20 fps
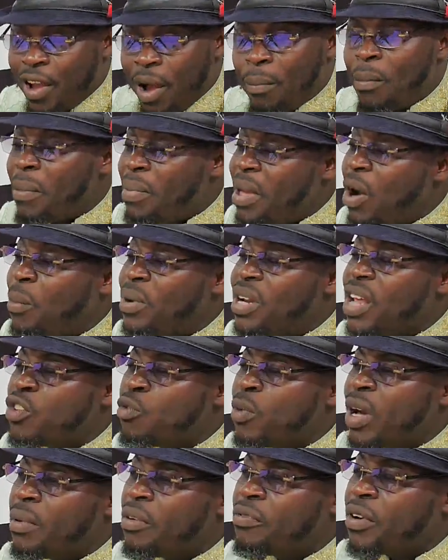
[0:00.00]
baby, I'm going to
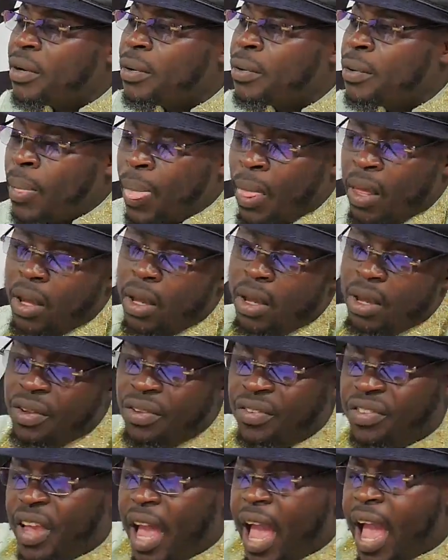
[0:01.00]
do my
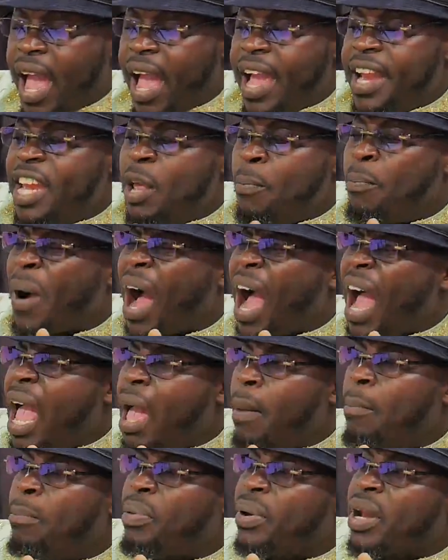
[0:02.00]
best. Share any pa
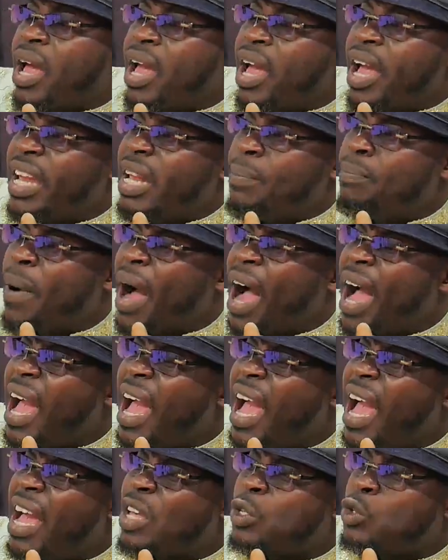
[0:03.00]
air bread, any pa
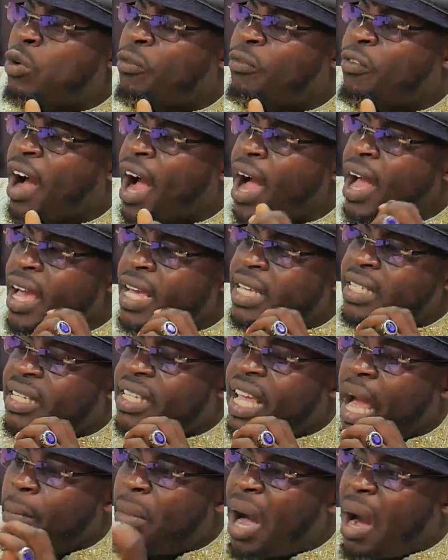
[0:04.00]
air sofa.
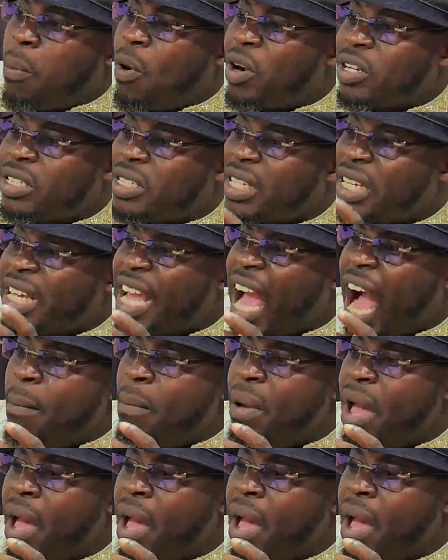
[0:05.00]
See, I'm not one thing. I'm